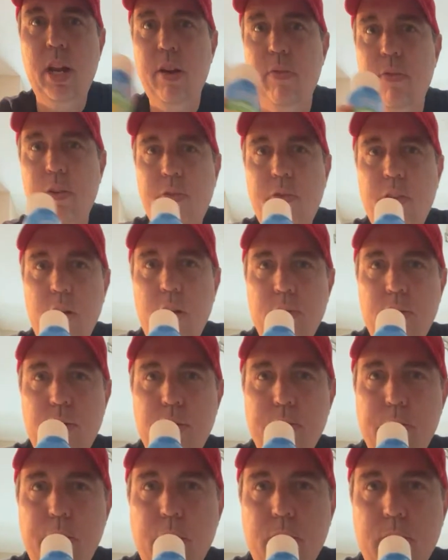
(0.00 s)
floats
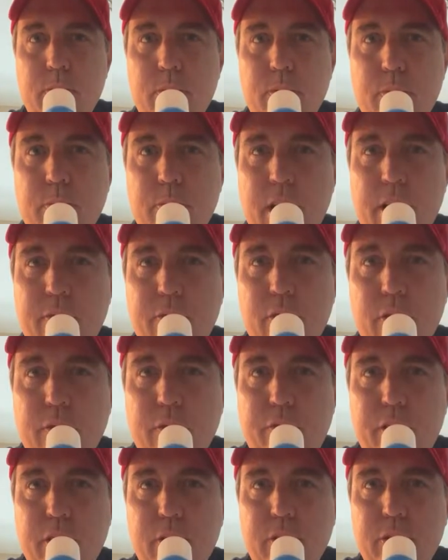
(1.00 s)
your boat, whatever
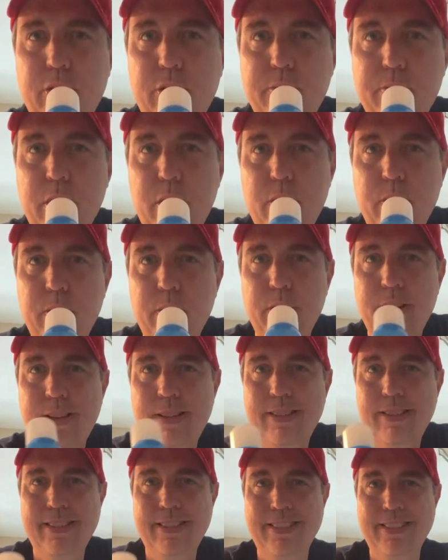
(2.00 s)
fills your moat,
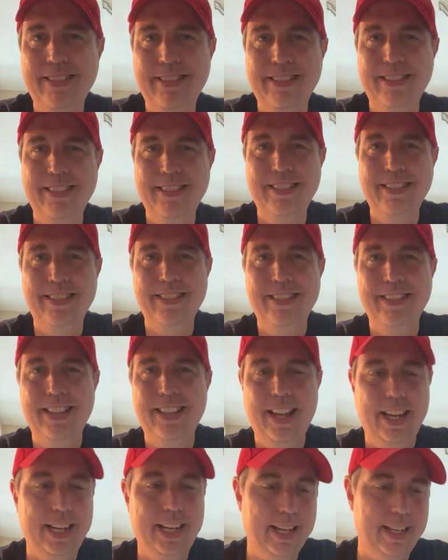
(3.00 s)

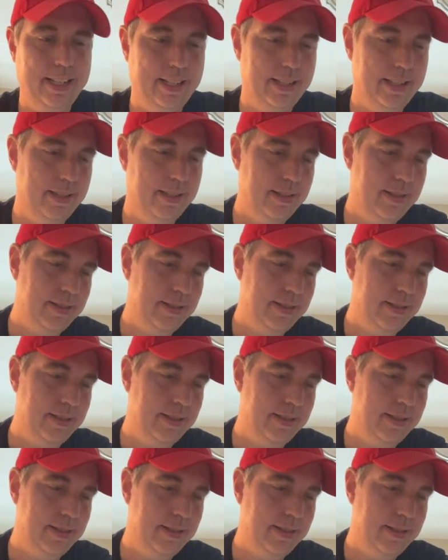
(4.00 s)
I guess.